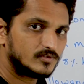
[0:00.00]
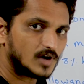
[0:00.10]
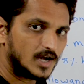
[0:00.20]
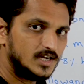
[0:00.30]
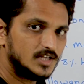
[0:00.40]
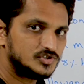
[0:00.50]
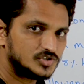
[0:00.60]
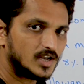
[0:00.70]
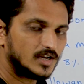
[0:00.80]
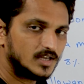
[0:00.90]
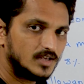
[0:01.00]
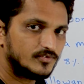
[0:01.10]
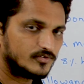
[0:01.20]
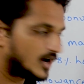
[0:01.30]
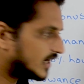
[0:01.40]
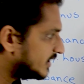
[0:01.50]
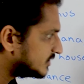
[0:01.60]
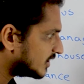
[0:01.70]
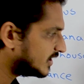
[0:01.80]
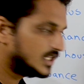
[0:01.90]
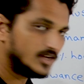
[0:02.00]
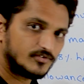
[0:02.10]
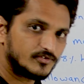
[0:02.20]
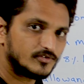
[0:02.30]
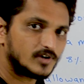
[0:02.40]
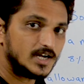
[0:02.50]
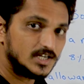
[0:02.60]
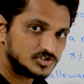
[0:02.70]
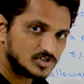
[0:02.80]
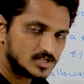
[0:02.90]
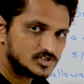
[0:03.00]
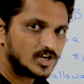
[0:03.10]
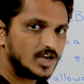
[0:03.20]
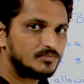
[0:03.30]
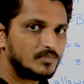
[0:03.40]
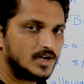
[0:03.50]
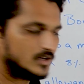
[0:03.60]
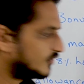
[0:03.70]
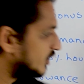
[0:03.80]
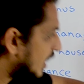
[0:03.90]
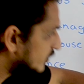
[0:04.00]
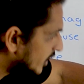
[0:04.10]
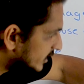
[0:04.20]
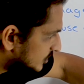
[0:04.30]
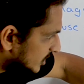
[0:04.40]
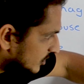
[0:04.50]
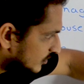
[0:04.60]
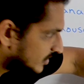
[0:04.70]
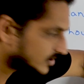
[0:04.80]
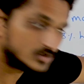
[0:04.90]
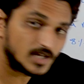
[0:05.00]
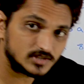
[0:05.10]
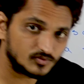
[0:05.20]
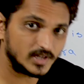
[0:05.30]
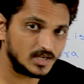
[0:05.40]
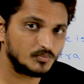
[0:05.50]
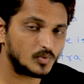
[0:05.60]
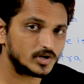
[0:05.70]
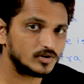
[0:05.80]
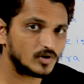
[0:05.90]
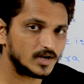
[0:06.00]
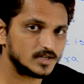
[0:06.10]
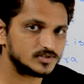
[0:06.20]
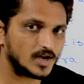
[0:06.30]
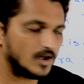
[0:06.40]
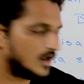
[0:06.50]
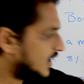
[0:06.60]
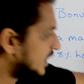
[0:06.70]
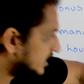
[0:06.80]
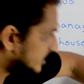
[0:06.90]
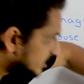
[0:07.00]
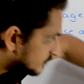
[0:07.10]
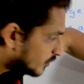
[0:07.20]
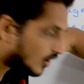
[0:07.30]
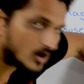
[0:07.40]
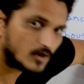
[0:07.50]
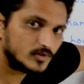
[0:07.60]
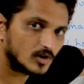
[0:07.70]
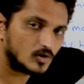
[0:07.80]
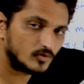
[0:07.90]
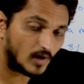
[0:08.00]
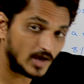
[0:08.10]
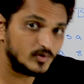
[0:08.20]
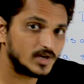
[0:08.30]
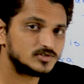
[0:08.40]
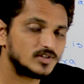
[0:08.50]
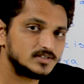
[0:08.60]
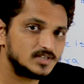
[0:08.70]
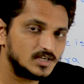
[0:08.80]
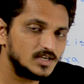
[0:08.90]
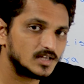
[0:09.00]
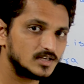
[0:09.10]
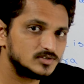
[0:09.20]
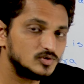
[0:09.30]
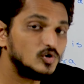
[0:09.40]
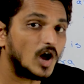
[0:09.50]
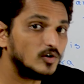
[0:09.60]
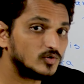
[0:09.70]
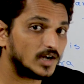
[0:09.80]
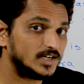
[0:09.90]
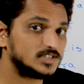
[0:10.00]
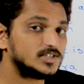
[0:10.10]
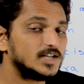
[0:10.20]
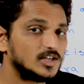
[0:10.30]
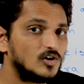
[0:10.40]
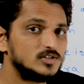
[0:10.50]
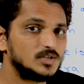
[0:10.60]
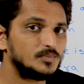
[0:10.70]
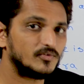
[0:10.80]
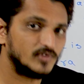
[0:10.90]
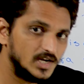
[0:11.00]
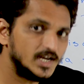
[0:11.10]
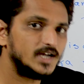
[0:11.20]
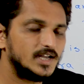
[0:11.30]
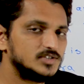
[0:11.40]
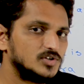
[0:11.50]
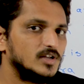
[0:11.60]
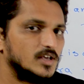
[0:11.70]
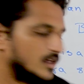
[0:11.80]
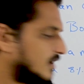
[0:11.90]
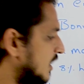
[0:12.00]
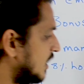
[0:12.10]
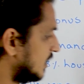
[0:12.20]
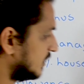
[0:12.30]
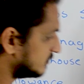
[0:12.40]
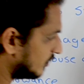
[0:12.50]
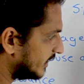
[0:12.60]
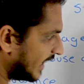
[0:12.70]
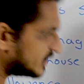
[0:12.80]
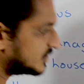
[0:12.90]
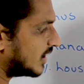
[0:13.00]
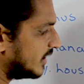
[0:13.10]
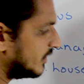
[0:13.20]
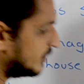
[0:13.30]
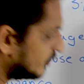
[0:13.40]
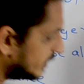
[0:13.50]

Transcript: condition, if conditional statement. We have to execute this. That's very important to understand this block of the code. Why we are stressing here is you have to understand the concept of indentation here. So next, continue